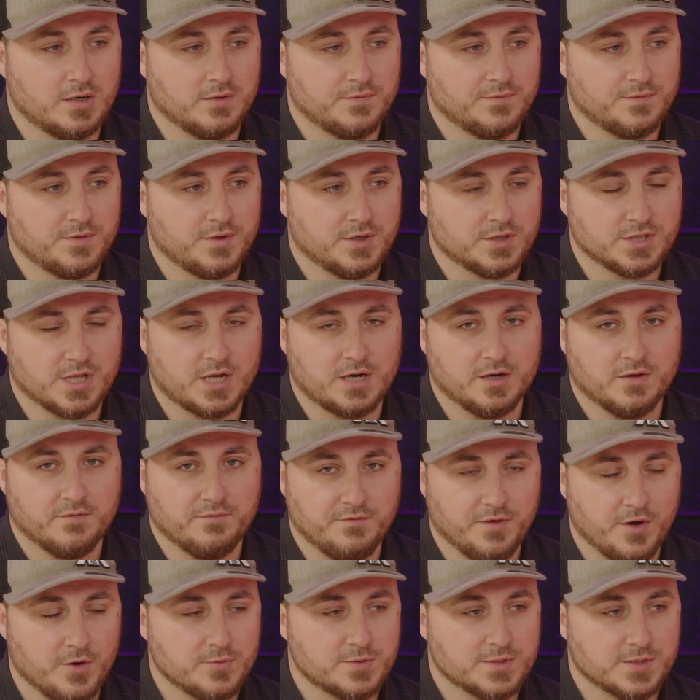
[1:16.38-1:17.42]
enough there's not enough
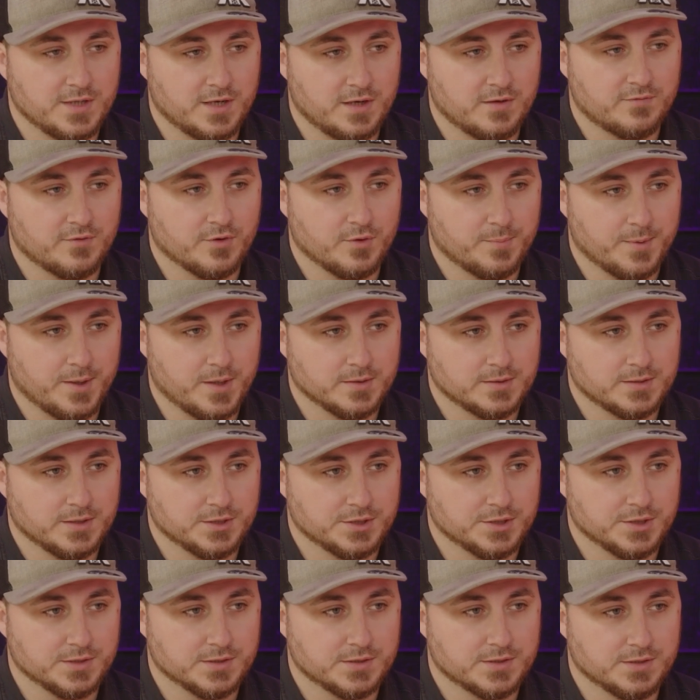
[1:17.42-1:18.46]
votes there for the
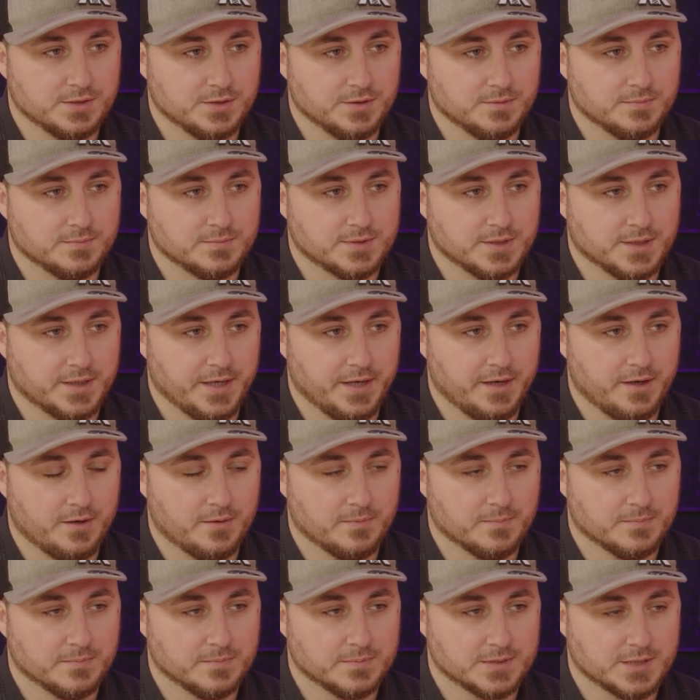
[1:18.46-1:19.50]
politicians to, right. to
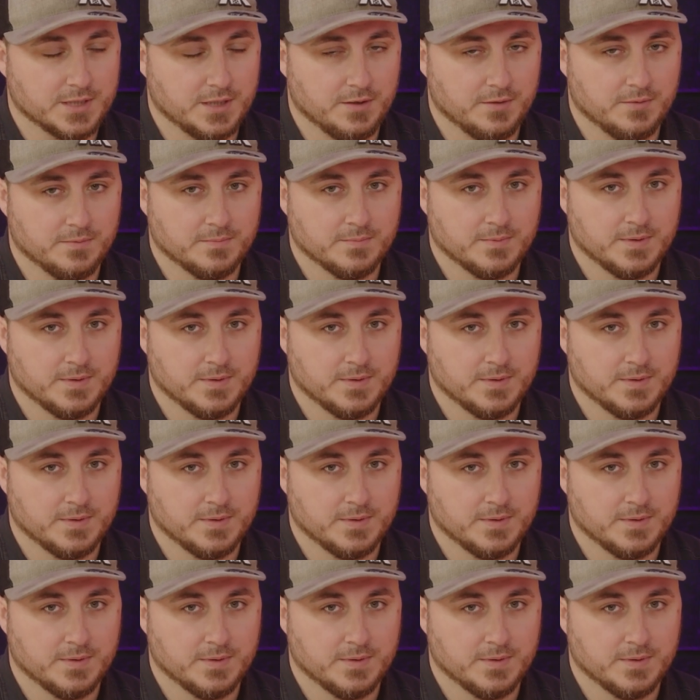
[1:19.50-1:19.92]
care. So